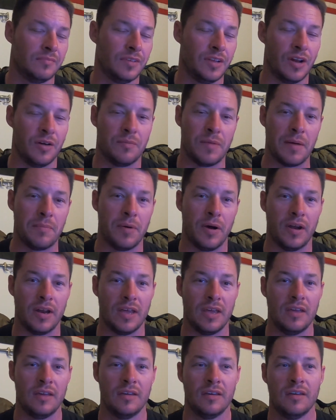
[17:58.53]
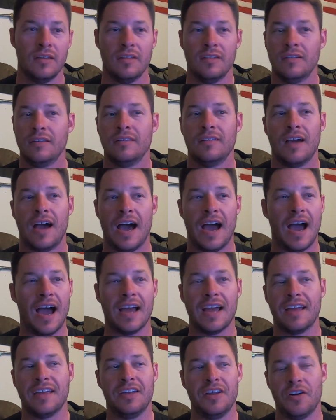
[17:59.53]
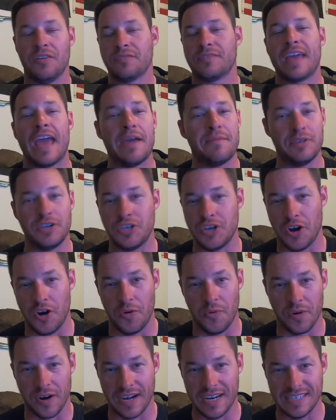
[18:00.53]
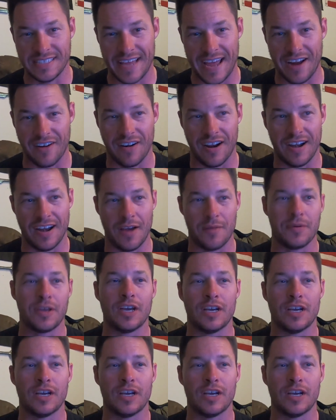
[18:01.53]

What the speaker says: you know, my buddy, I can't be showing where he's at right now